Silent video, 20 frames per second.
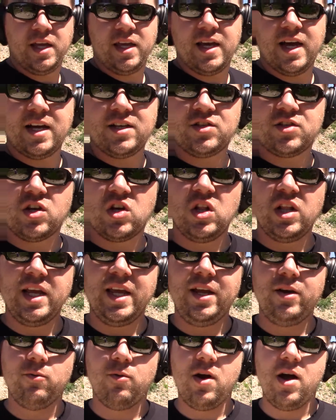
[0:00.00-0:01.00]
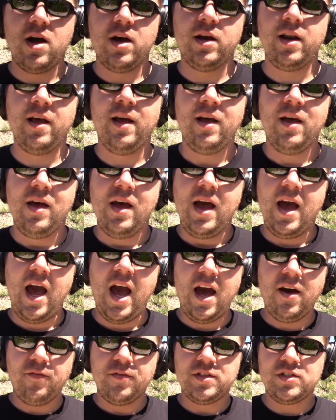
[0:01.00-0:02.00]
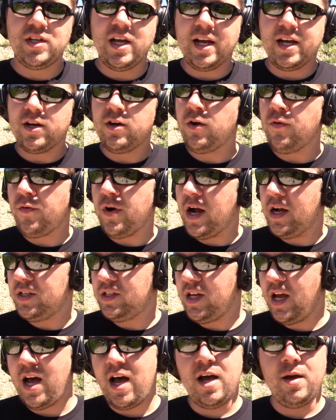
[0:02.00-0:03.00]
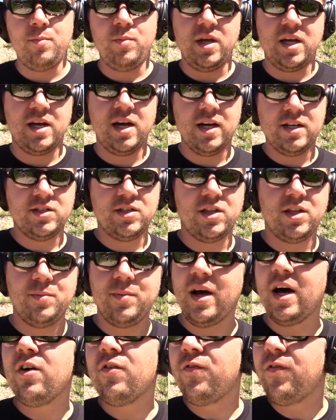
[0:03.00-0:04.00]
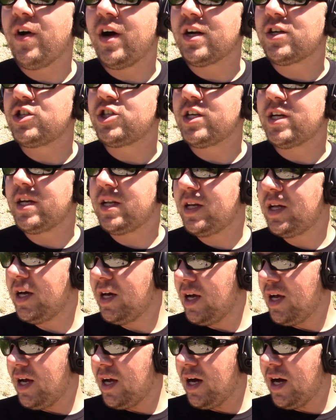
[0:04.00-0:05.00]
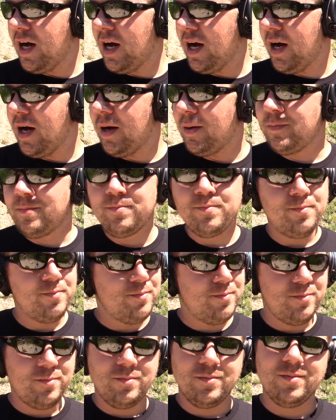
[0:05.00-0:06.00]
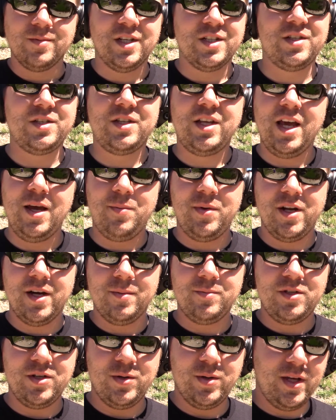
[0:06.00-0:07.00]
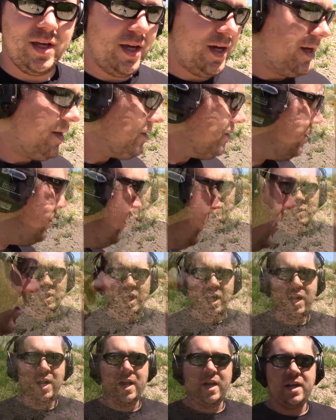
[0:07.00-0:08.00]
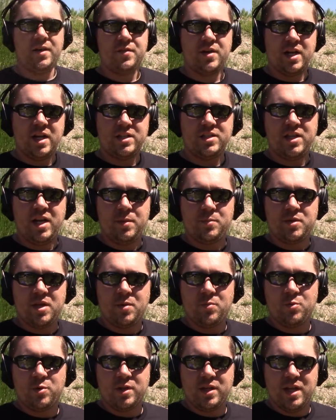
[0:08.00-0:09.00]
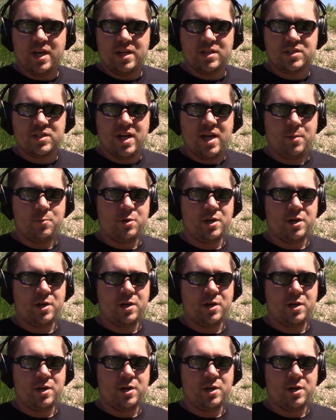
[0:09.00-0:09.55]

Yes, clean run, half a second over on time because of the malfunction. Let's tape it up, do it again. All right, I've got it taped up one last time.